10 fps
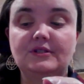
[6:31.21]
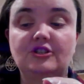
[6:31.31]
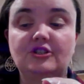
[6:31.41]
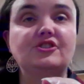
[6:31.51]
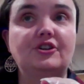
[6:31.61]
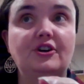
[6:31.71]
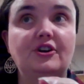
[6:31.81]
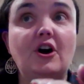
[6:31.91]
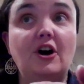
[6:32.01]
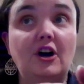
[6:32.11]
should turn
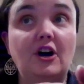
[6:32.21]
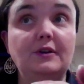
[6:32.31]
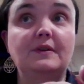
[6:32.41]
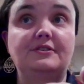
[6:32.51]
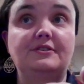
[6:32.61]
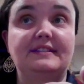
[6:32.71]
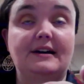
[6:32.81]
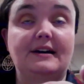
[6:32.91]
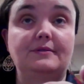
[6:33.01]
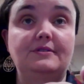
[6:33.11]
on original
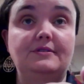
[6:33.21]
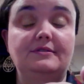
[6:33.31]
sound.